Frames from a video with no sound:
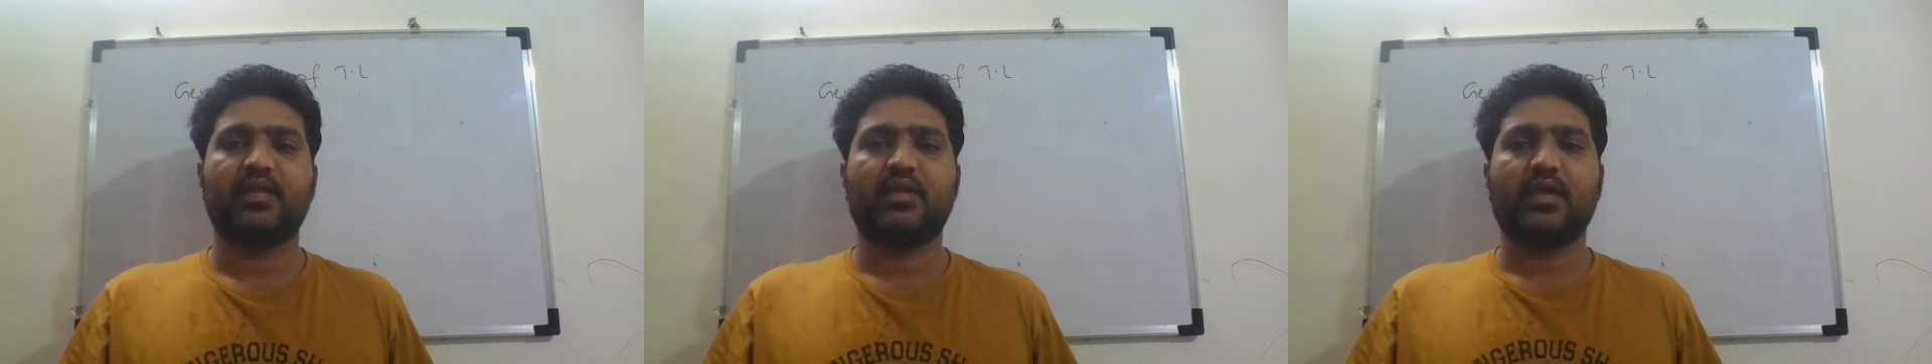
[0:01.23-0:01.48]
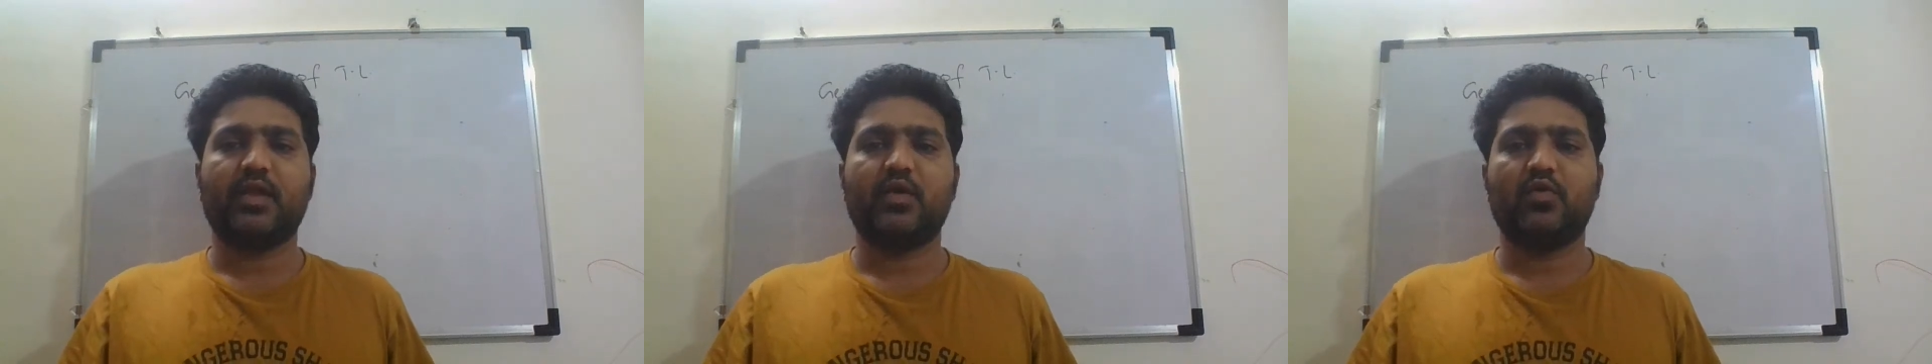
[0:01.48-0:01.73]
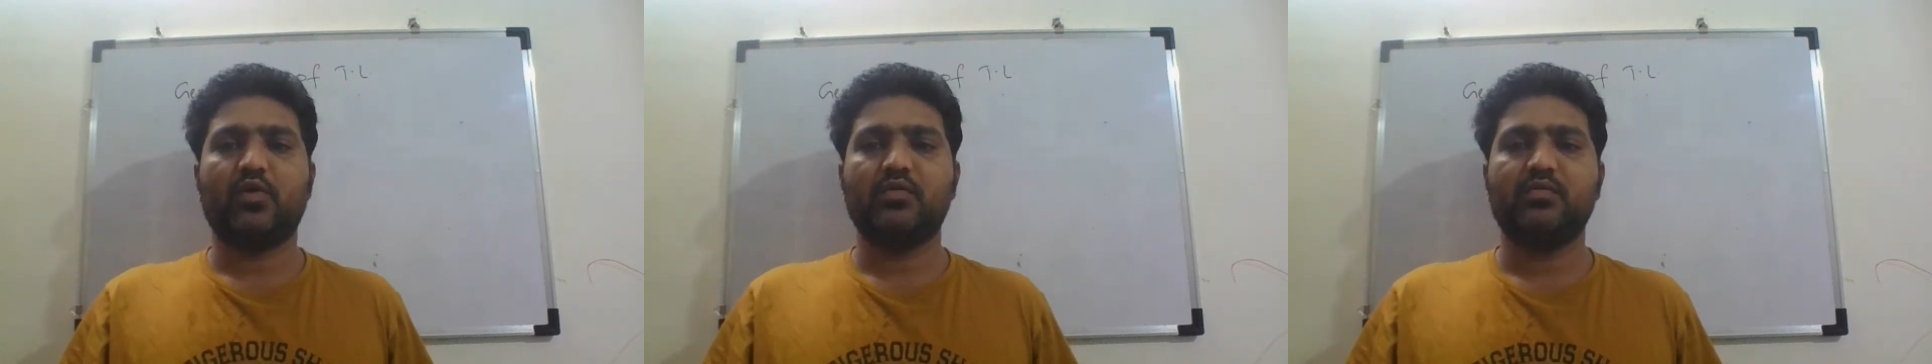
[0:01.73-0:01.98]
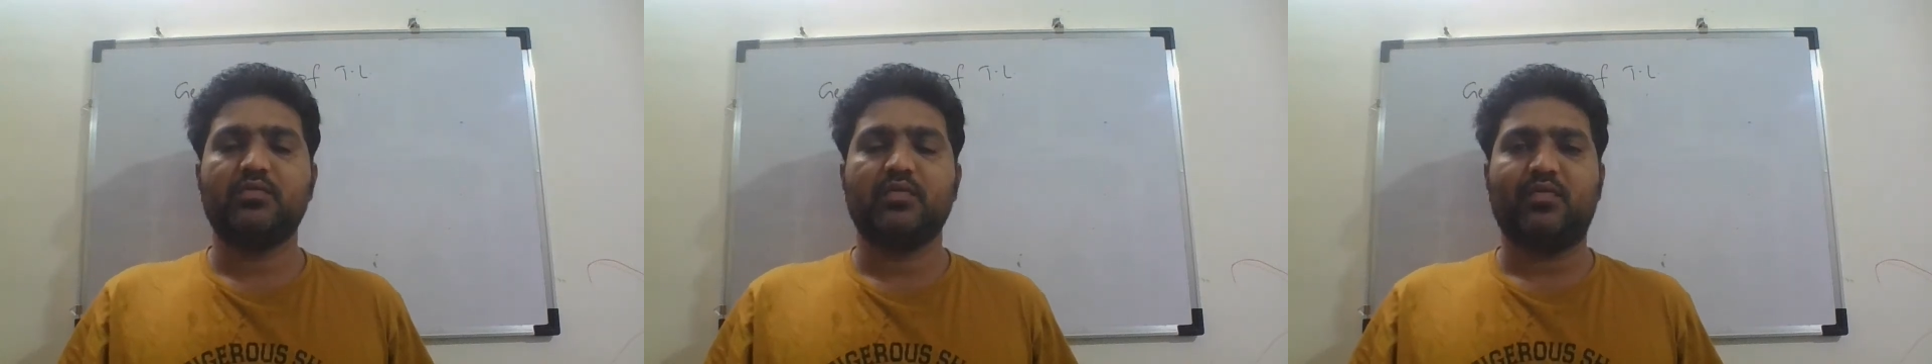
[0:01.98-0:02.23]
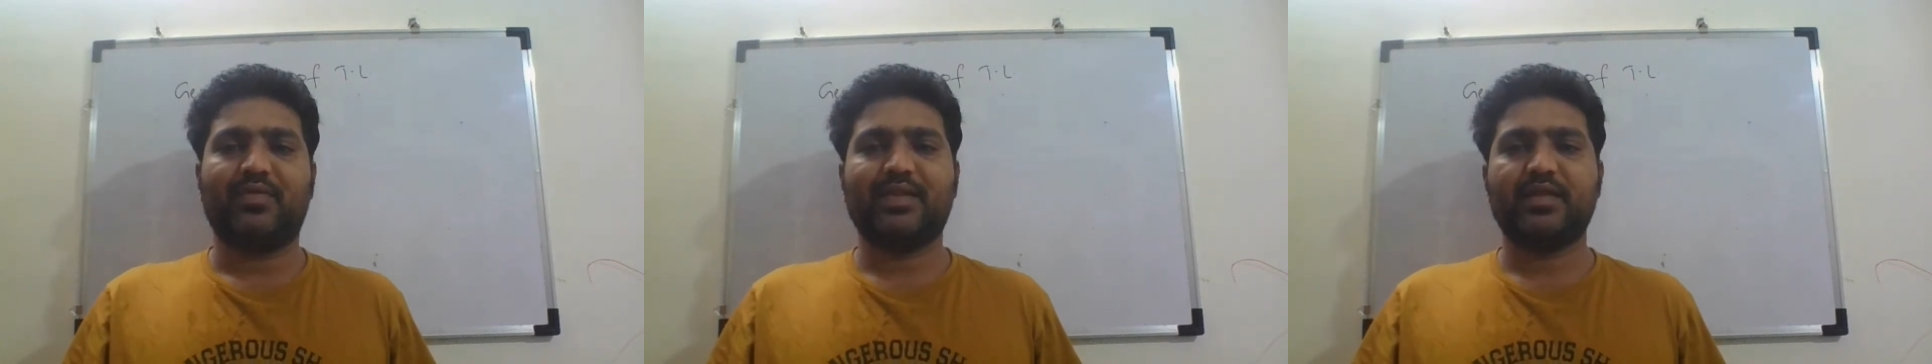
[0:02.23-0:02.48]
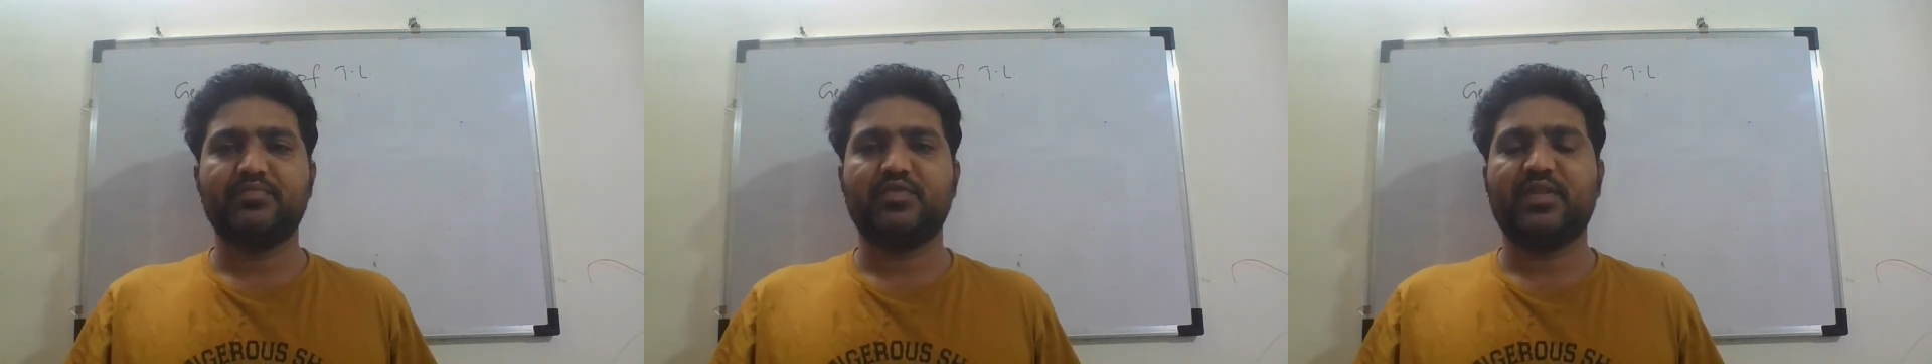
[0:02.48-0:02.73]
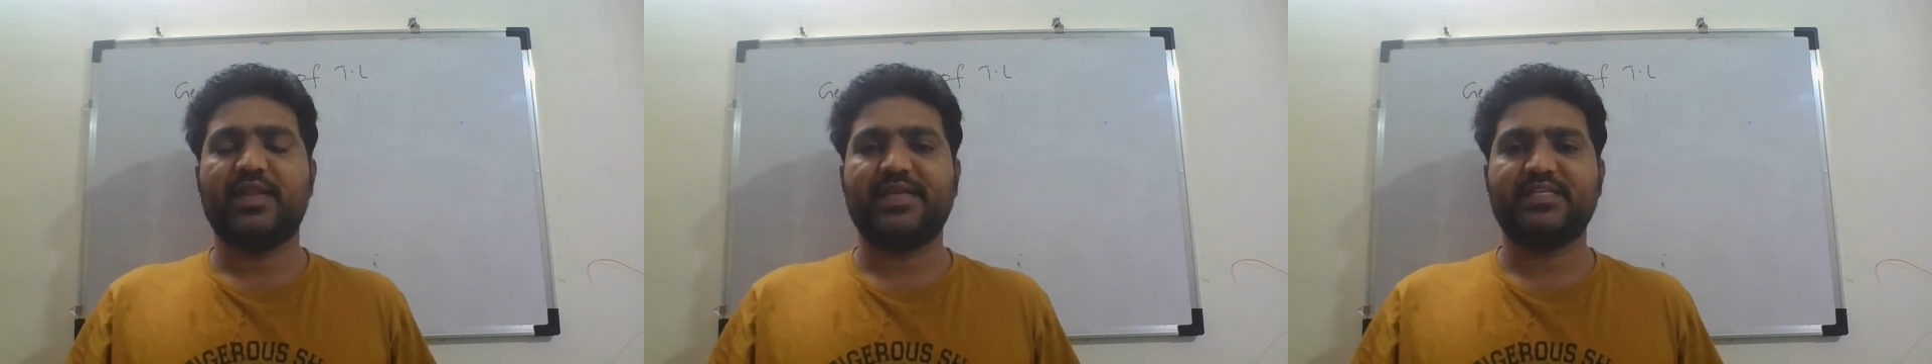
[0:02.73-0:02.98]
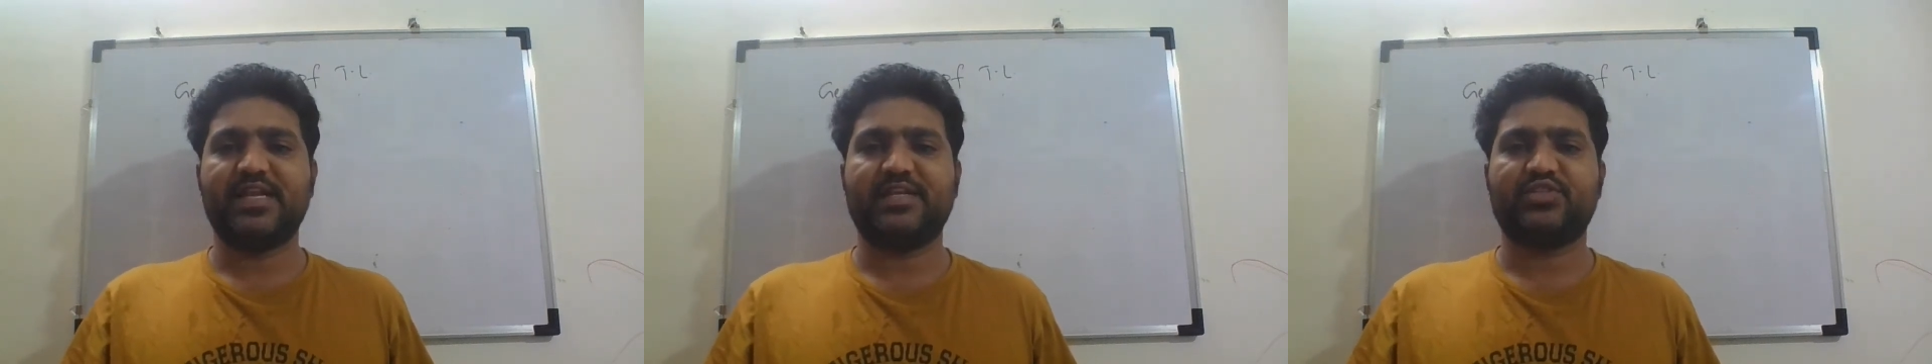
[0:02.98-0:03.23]
Hello all, welcome to the next
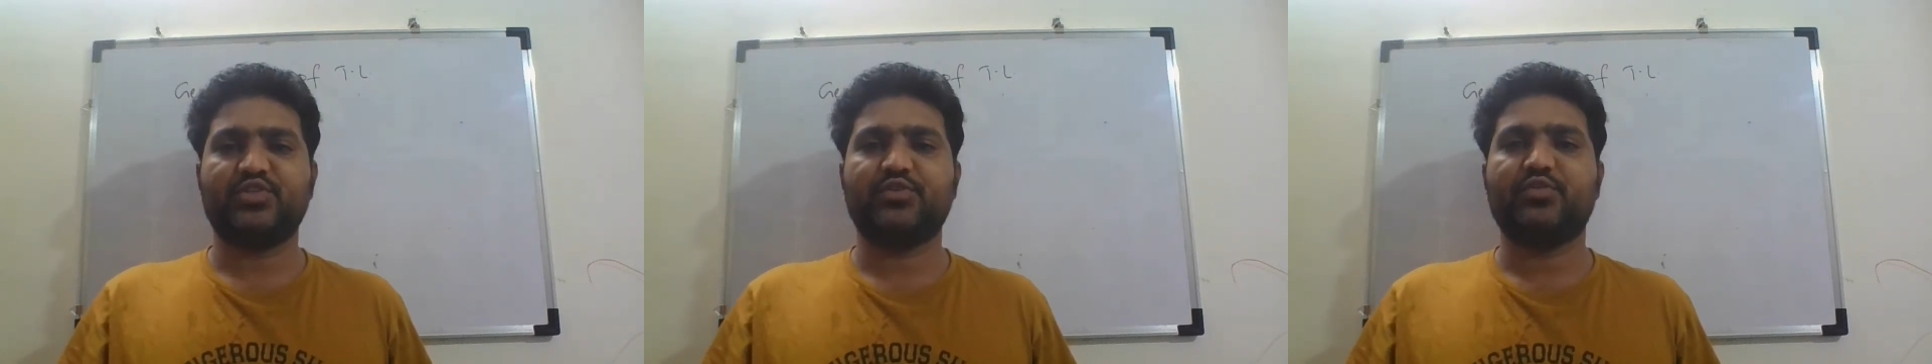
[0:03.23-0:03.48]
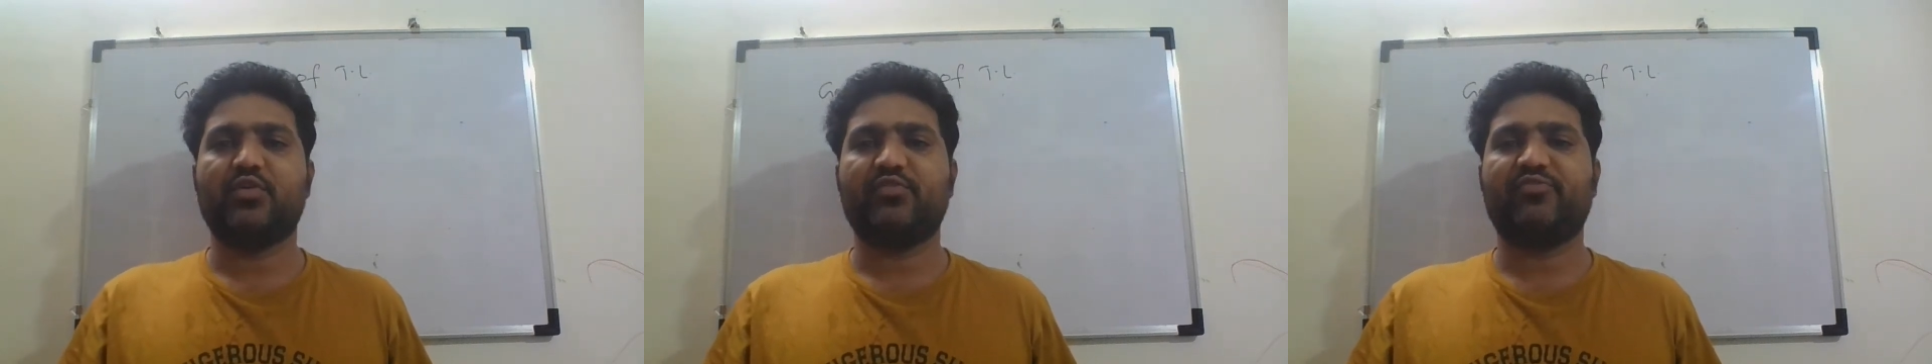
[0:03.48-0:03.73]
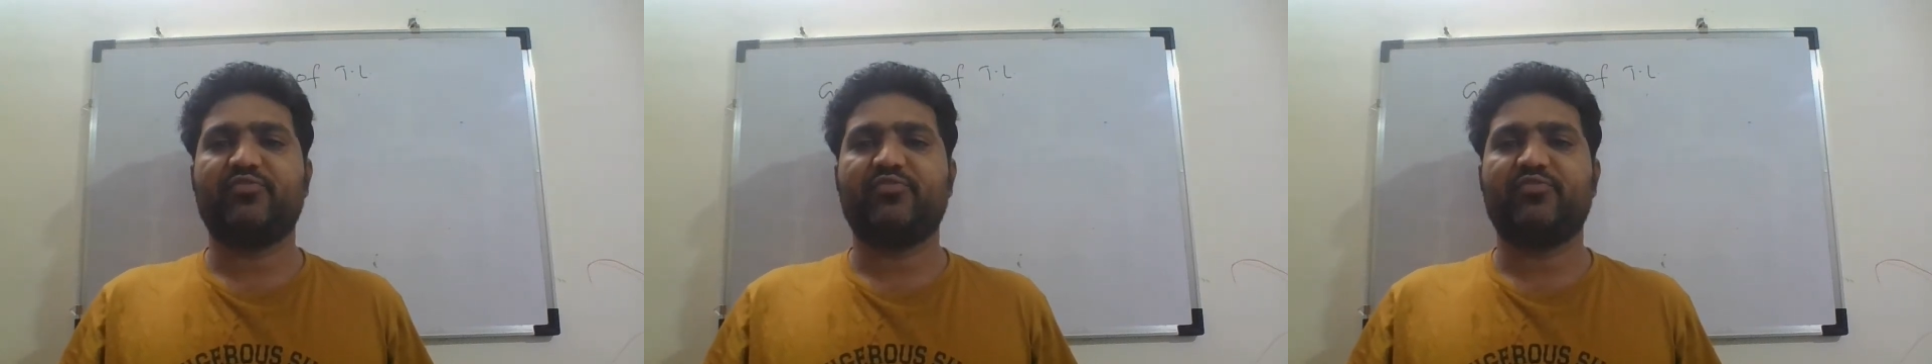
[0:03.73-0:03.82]
lecture of